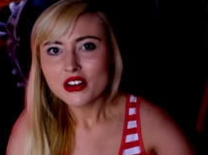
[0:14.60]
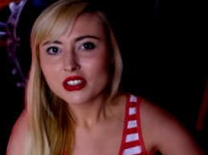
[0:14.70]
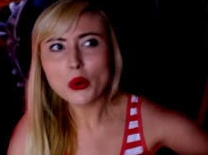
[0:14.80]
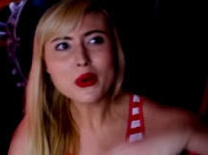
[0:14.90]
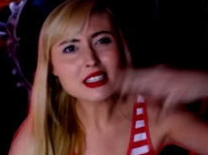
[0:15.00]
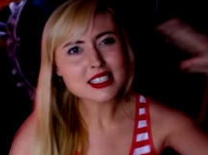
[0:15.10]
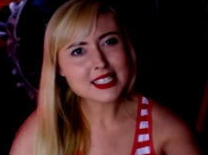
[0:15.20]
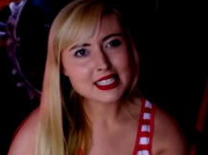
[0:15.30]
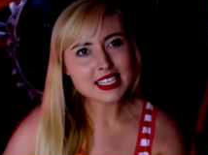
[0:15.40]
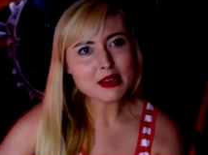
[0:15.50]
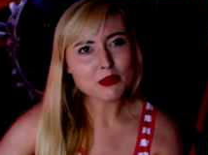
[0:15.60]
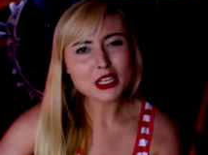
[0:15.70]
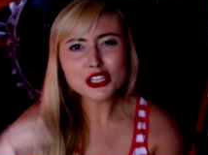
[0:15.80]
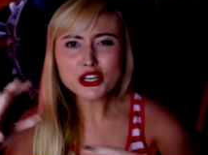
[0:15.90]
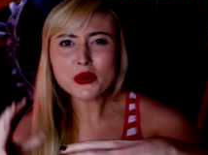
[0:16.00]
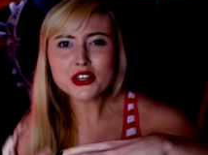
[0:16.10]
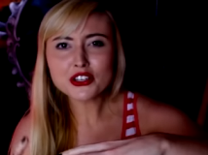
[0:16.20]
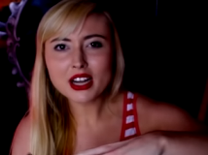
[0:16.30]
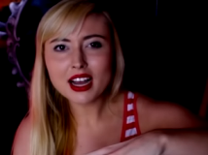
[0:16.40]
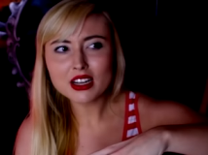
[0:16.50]
going to sleep, like you know when
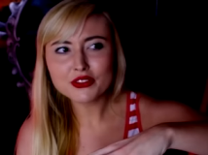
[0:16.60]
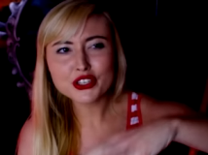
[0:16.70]
you're kind of,